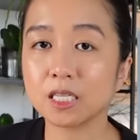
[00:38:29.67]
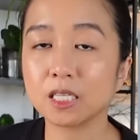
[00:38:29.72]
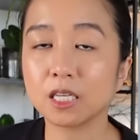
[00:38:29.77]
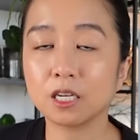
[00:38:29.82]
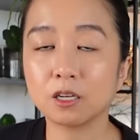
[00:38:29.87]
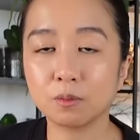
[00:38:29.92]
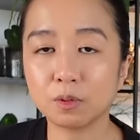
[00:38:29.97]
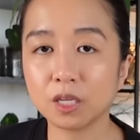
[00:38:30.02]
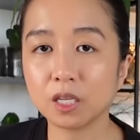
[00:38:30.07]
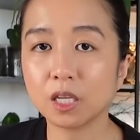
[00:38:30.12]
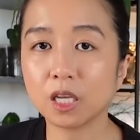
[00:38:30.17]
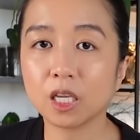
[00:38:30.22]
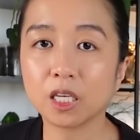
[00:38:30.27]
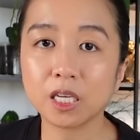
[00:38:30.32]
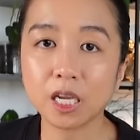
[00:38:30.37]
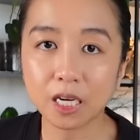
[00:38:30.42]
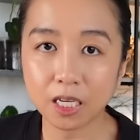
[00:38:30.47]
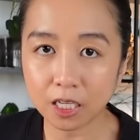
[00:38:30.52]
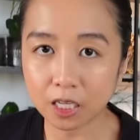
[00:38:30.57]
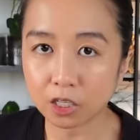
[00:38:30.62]
is going to be in
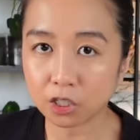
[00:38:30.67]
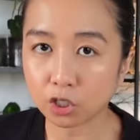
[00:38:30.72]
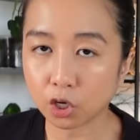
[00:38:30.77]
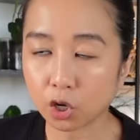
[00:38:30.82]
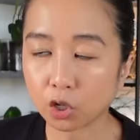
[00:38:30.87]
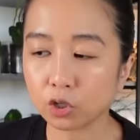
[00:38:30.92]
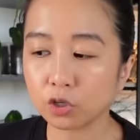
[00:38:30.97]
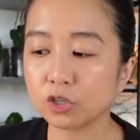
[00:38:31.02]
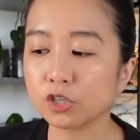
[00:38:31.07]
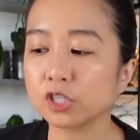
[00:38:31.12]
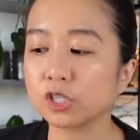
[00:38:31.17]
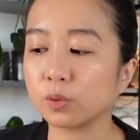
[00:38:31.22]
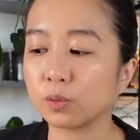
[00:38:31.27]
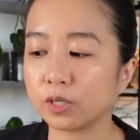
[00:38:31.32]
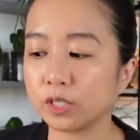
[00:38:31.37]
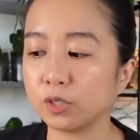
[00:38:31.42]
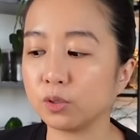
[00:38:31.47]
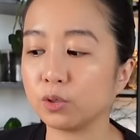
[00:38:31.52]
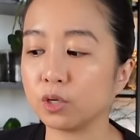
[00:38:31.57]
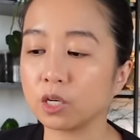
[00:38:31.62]
canadian dollars so
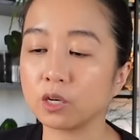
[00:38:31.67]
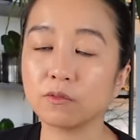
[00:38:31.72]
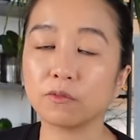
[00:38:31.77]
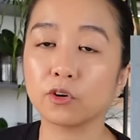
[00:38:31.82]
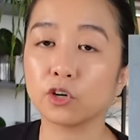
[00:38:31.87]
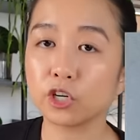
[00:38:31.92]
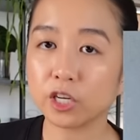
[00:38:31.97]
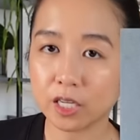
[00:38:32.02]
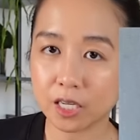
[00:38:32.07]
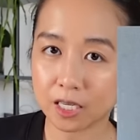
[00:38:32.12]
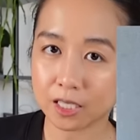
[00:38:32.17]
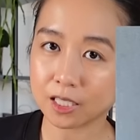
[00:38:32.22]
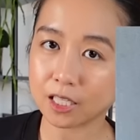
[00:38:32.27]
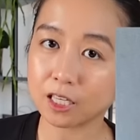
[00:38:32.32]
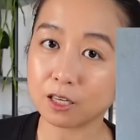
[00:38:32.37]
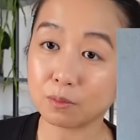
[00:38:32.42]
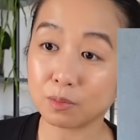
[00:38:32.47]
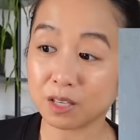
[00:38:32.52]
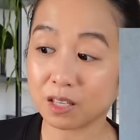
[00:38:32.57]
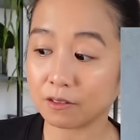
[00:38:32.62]
once you convert it it's
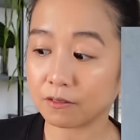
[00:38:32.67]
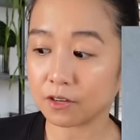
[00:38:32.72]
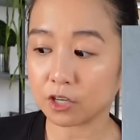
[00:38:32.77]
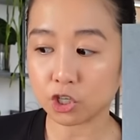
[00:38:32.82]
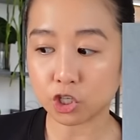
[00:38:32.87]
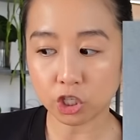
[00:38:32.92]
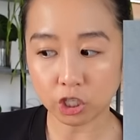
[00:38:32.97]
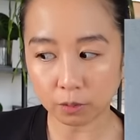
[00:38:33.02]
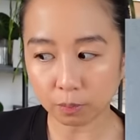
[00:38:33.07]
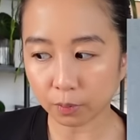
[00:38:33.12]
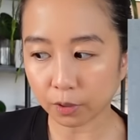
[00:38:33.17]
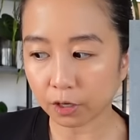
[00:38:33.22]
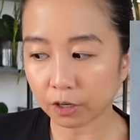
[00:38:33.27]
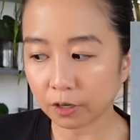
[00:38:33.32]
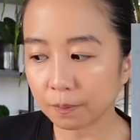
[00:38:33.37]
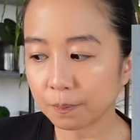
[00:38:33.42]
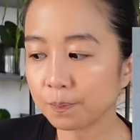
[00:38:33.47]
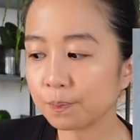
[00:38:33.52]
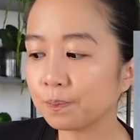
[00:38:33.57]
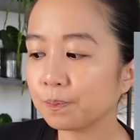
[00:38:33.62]
going to be even
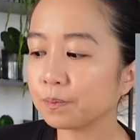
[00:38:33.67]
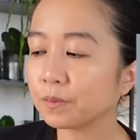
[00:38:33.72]
cheaper